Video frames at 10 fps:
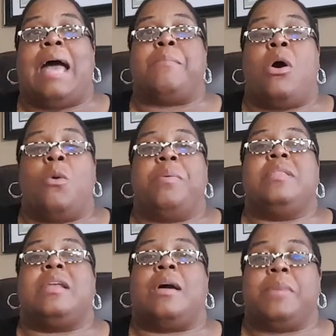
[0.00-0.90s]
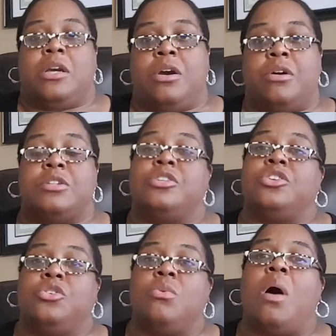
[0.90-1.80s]
I'm hoping that I'm
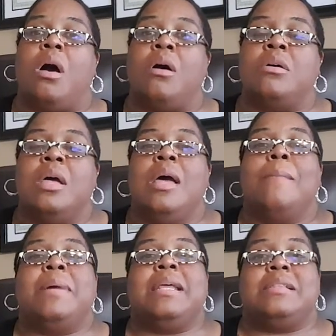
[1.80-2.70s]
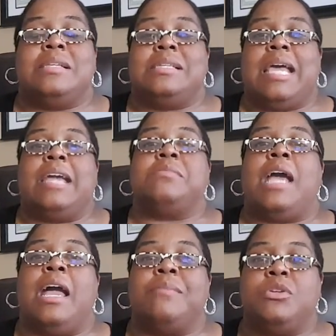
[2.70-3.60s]
encouraging you all, but at the same
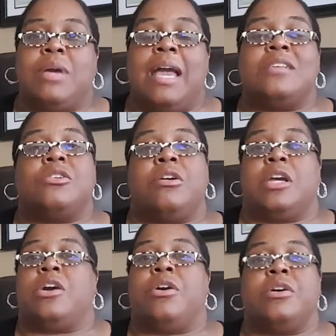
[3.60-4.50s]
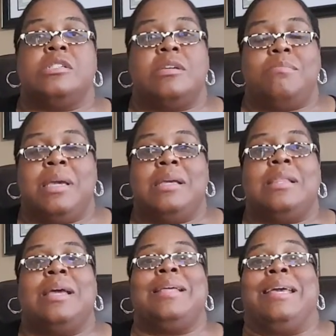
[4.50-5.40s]
time, you guys are encouraging me
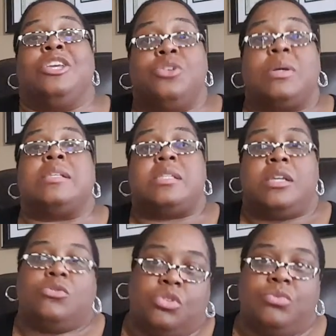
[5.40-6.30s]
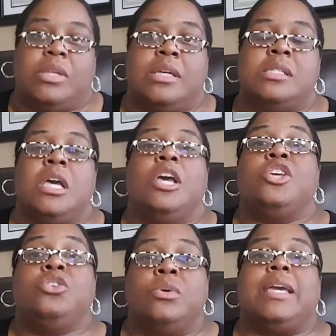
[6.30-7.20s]
that you can still do this.
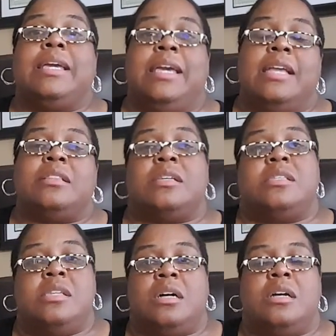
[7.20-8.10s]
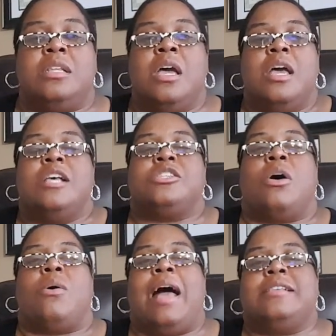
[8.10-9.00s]
You can get this done.
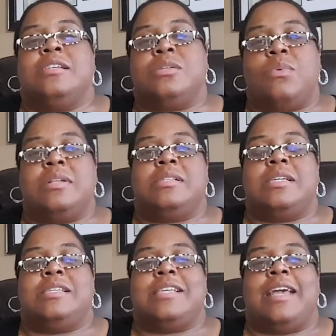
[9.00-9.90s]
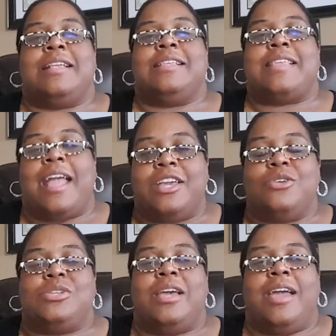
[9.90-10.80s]
So I just wanted to say thank
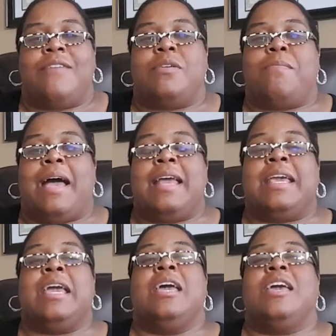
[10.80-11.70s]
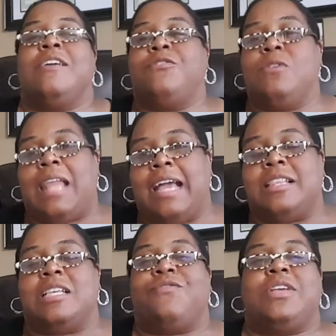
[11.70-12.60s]
you to everybody. If you like
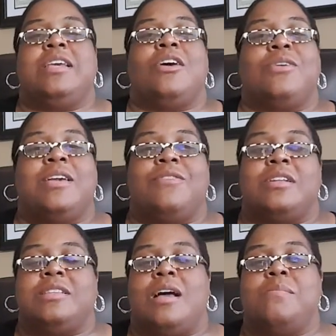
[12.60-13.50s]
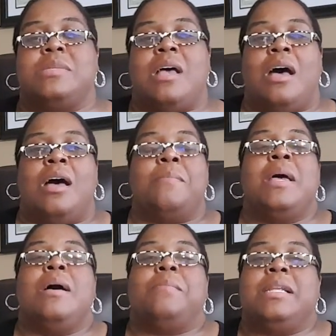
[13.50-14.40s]
this video, give it a thumbs
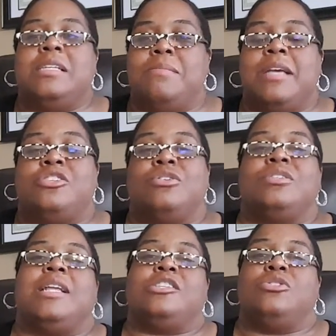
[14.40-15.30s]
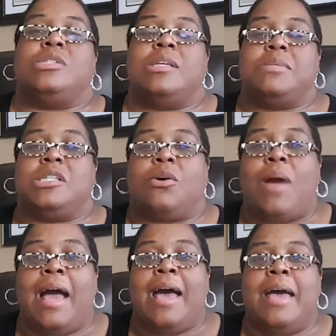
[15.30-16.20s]
up. Please make sure that you
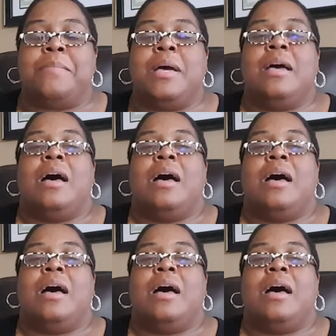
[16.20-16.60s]
subscribe.